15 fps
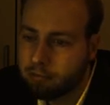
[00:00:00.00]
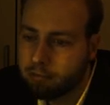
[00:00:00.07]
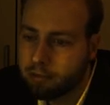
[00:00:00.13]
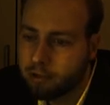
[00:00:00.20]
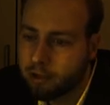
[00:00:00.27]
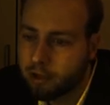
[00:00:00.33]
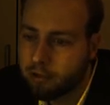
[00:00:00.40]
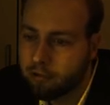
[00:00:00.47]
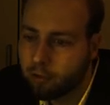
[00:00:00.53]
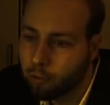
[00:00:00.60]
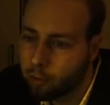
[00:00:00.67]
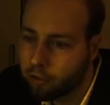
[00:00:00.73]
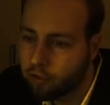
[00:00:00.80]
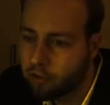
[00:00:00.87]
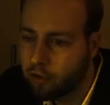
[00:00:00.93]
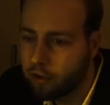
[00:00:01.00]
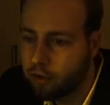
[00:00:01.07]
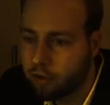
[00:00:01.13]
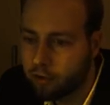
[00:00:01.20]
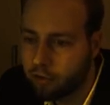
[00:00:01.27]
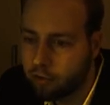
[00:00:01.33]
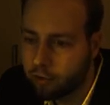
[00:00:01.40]
But afterwards,
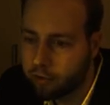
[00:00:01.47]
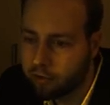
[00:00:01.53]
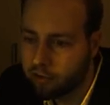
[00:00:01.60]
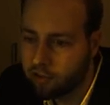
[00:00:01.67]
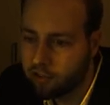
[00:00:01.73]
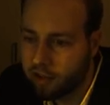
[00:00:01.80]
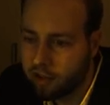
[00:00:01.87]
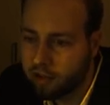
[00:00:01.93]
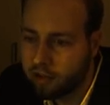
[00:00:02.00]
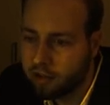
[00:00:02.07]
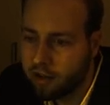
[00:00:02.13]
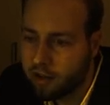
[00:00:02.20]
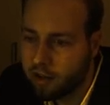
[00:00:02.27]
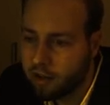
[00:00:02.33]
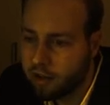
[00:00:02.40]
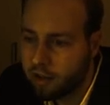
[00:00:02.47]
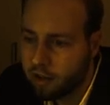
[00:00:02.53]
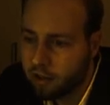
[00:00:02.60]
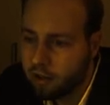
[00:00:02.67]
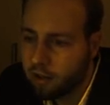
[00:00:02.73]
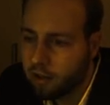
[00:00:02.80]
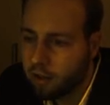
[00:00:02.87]
during the second day,
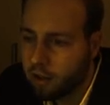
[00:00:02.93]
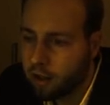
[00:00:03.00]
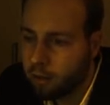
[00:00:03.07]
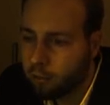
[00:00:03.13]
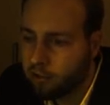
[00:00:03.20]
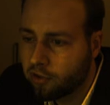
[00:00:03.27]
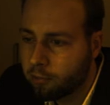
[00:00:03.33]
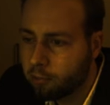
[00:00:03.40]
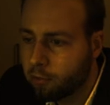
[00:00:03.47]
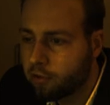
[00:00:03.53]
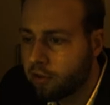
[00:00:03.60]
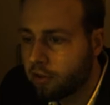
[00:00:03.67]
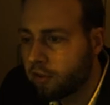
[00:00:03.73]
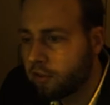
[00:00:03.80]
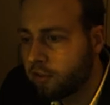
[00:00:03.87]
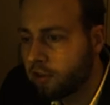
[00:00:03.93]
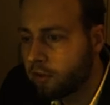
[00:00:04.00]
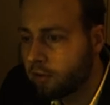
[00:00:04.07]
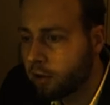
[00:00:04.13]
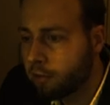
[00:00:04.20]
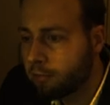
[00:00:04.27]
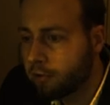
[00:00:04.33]
I was able to
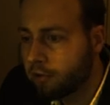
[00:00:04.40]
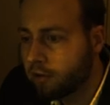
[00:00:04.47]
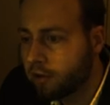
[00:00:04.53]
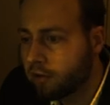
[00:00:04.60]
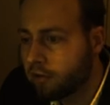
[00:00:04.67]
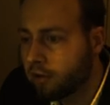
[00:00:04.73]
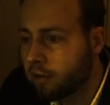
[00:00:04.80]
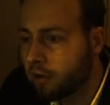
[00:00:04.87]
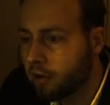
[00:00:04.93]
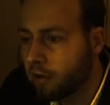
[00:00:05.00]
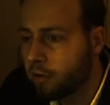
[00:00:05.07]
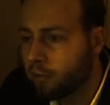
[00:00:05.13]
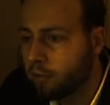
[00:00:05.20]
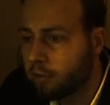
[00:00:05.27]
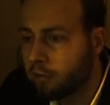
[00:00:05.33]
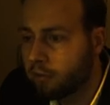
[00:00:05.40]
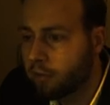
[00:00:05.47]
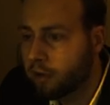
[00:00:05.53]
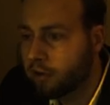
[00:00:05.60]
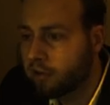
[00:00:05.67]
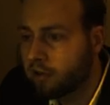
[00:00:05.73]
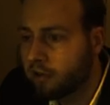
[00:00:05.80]
consider our possession with
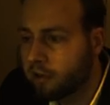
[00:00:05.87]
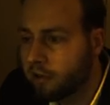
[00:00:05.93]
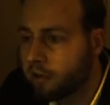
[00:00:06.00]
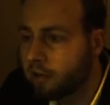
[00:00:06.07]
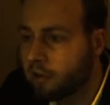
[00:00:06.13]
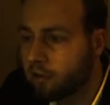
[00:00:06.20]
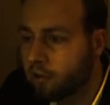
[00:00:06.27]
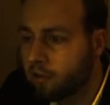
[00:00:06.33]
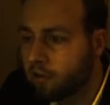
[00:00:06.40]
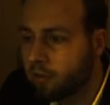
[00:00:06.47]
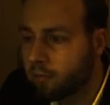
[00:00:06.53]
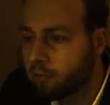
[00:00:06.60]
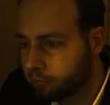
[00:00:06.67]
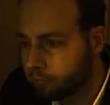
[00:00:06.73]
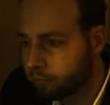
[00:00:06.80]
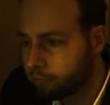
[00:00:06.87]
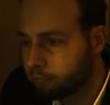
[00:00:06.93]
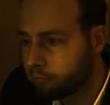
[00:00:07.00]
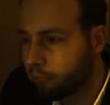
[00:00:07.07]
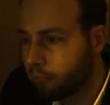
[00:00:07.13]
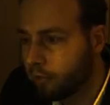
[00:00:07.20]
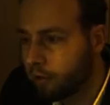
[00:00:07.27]
great clearness.
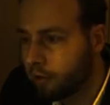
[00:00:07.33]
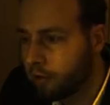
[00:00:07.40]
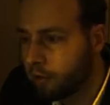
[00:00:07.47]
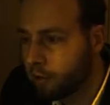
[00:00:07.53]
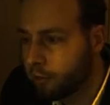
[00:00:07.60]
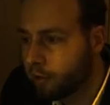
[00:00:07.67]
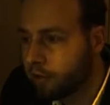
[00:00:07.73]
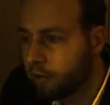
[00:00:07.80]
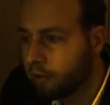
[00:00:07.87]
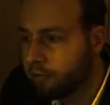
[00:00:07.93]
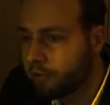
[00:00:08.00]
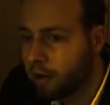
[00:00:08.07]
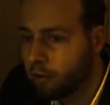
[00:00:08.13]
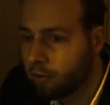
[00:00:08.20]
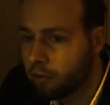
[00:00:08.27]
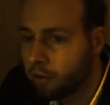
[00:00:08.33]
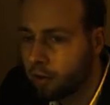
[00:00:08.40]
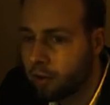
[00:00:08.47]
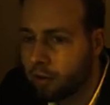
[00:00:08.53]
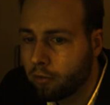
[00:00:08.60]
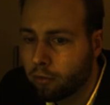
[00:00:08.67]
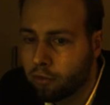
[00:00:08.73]
The curate, I found,
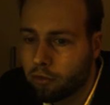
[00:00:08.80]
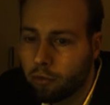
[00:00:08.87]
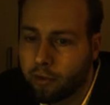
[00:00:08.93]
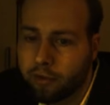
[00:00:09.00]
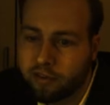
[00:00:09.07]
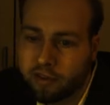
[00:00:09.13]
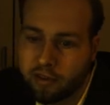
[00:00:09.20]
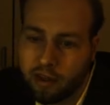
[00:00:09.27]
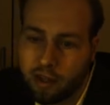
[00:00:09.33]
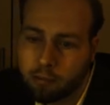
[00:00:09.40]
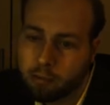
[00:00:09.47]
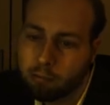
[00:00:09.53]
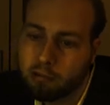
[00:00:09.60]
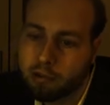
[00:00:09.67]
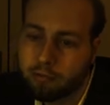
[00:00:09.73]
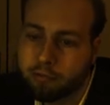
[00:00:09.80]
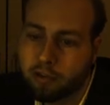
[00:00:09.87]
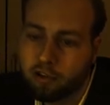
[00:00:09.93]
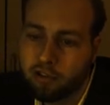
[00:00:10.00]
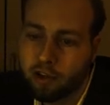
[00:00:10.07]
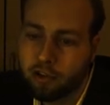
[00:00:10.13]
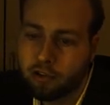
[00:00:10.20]
was quite incapable of
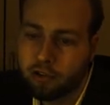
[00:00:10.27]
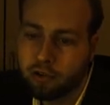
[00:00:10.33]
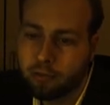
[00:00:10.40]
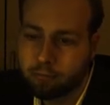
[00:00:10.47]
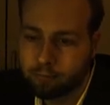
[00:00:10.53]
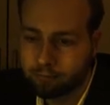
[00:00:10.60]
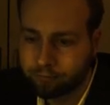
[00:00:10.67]
discussion.